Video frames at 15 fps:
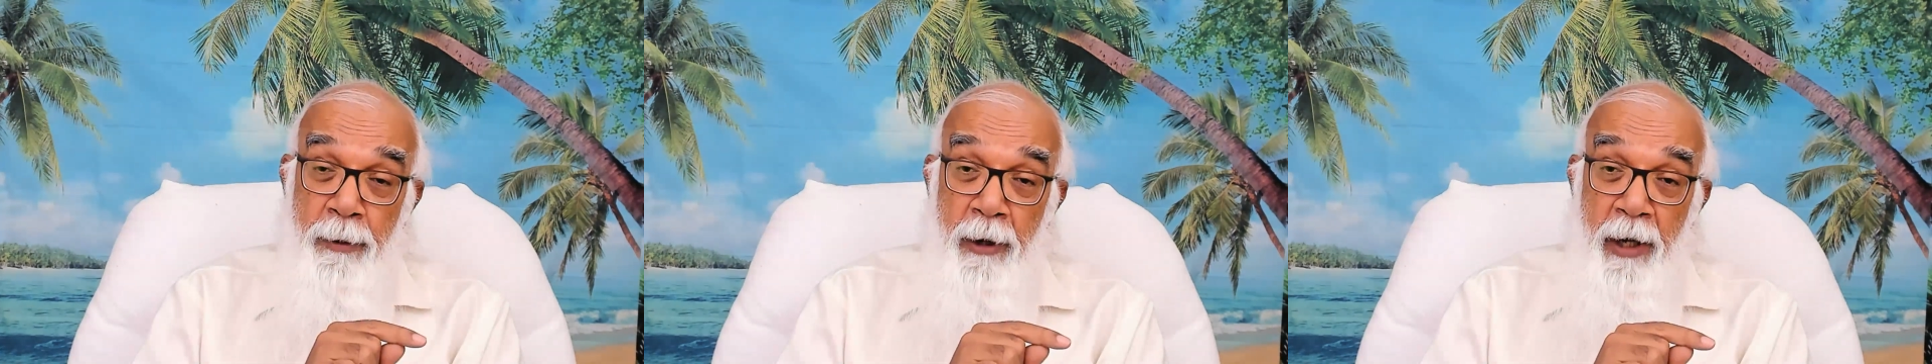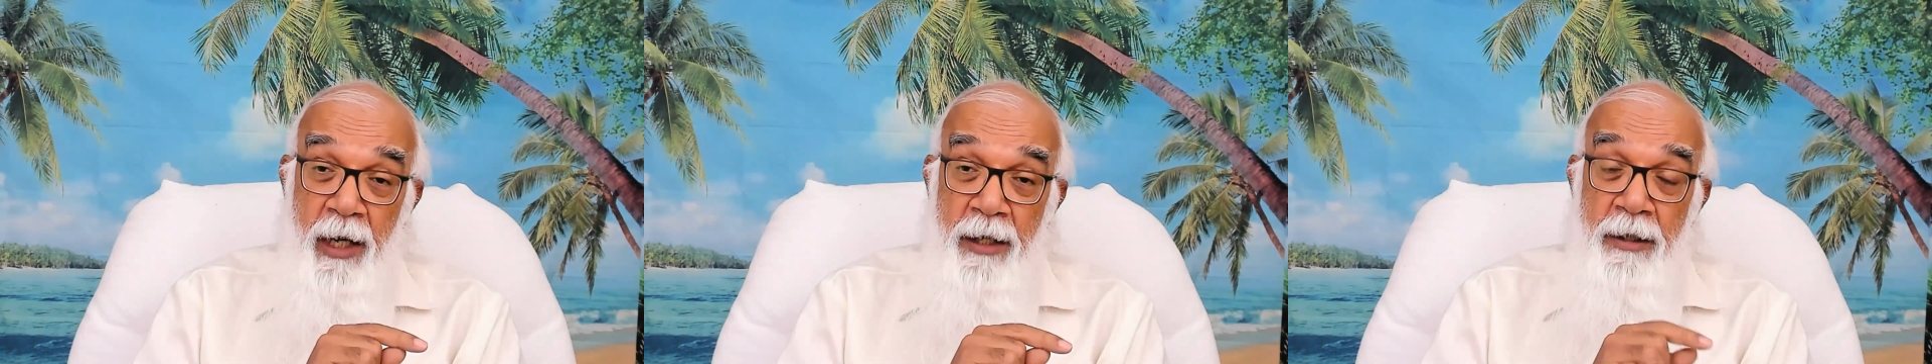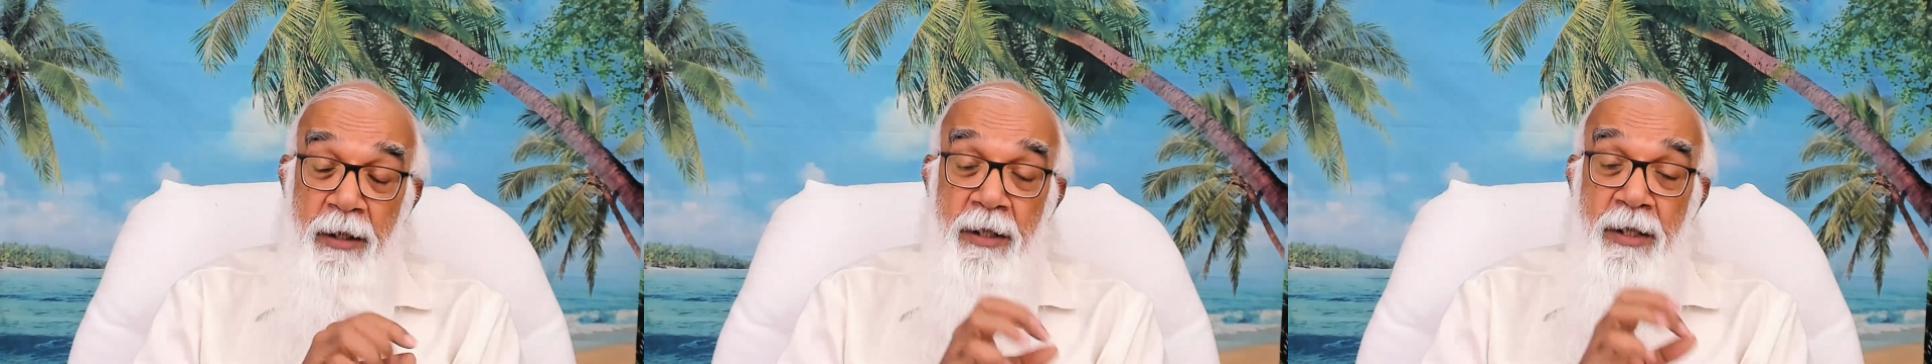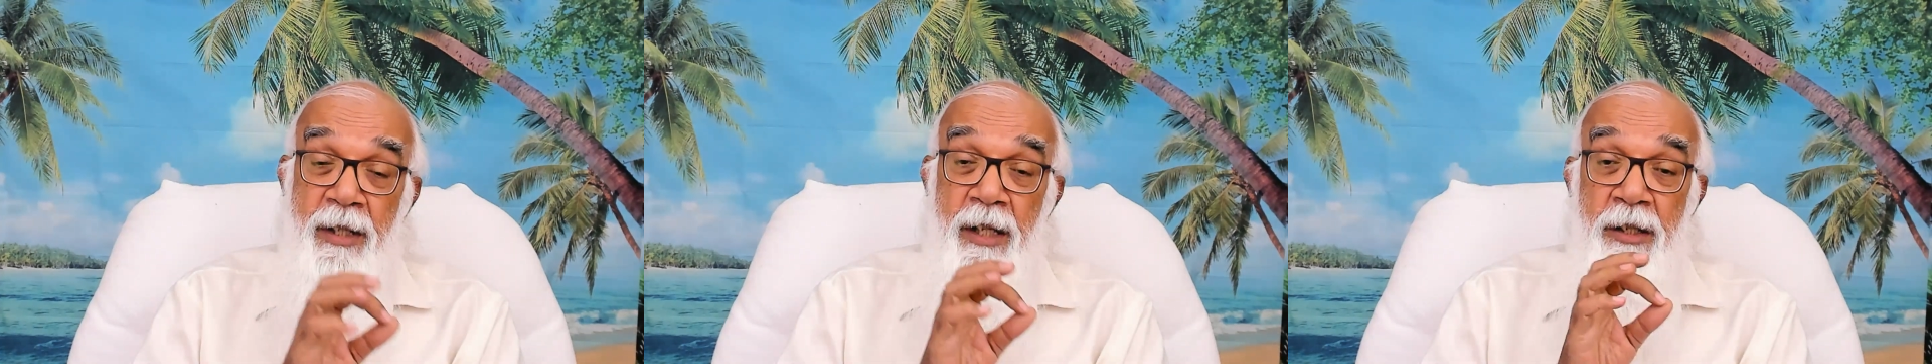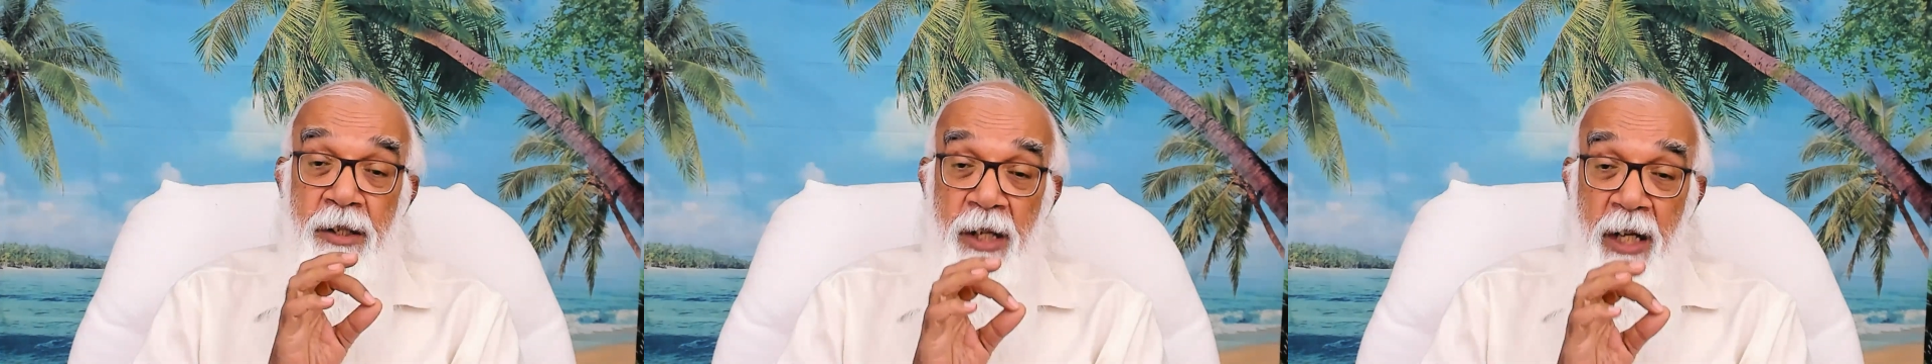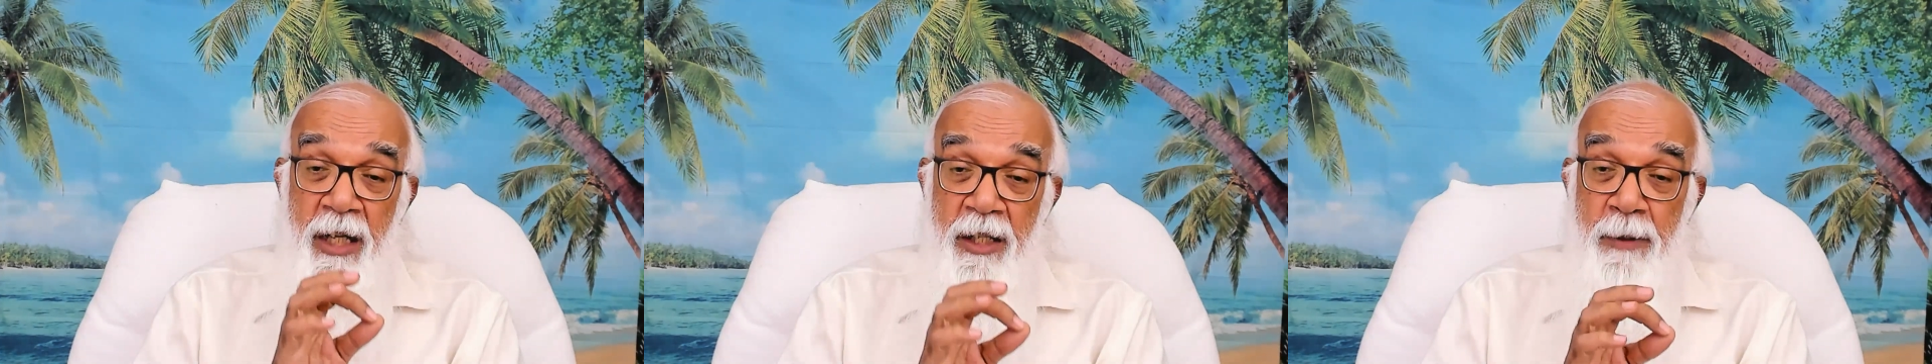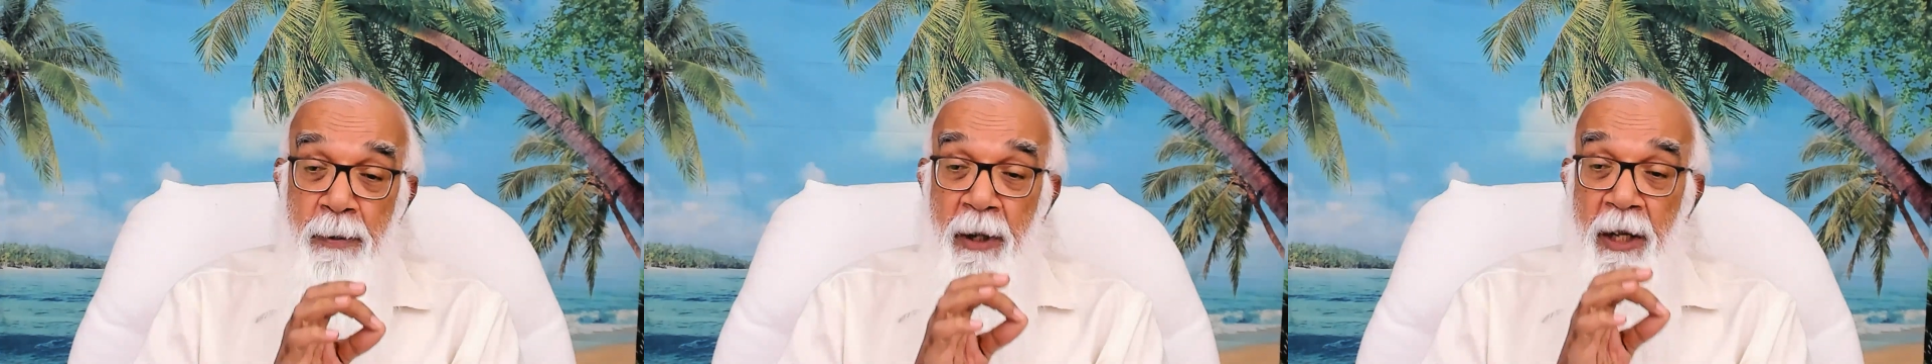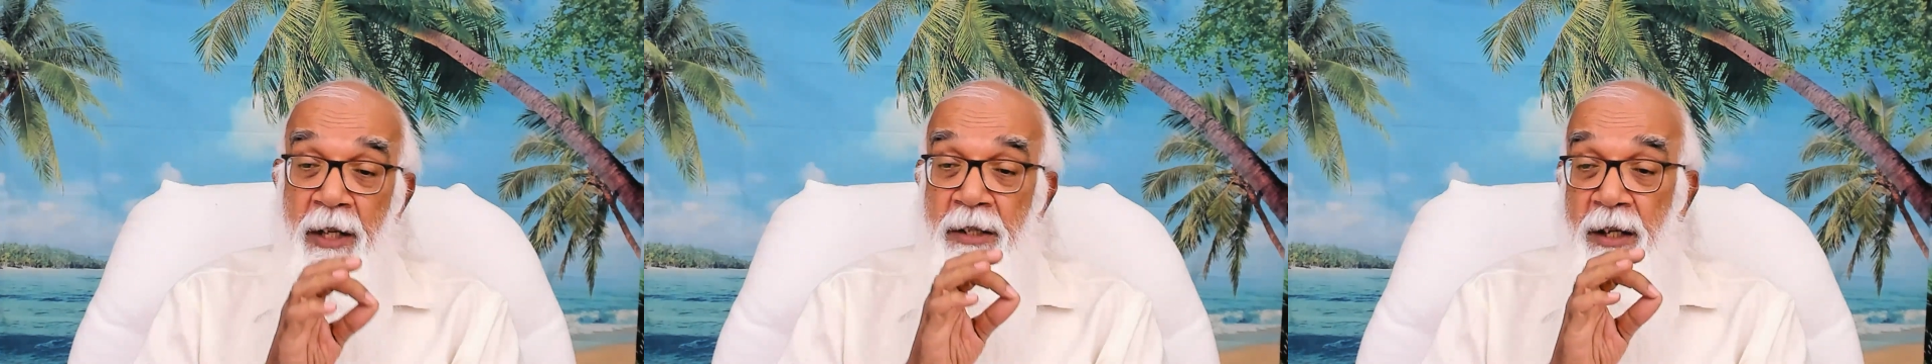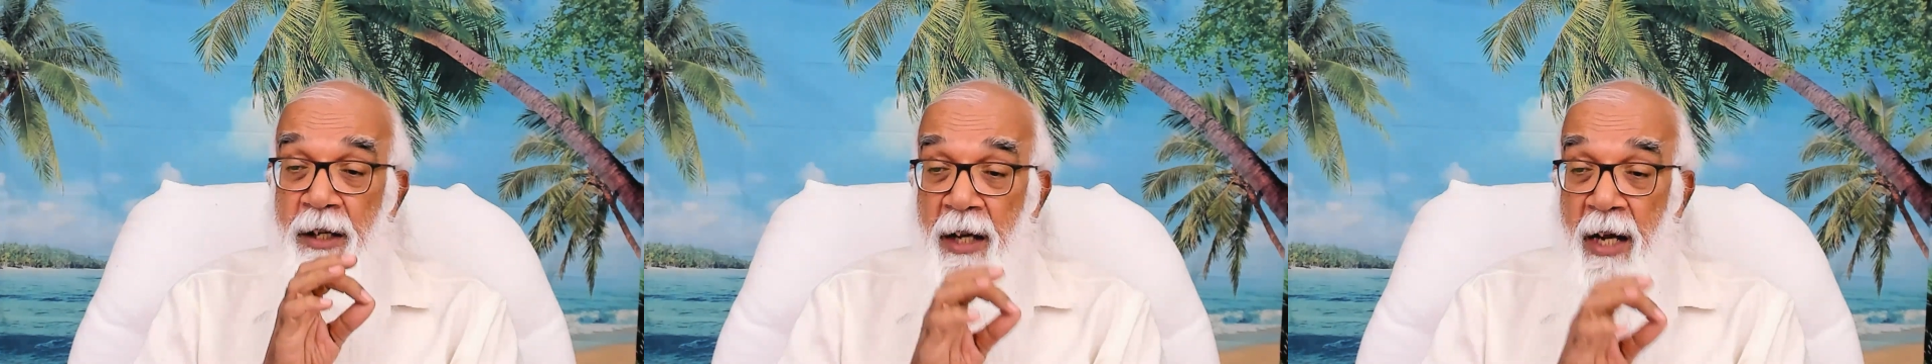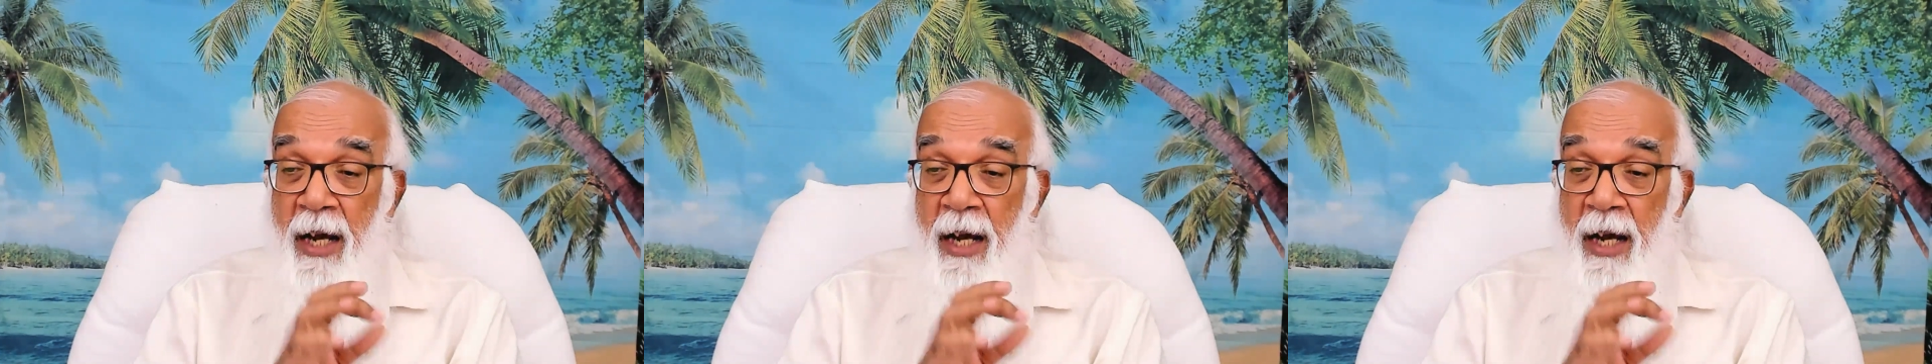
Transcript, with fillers: practice, it takes place, it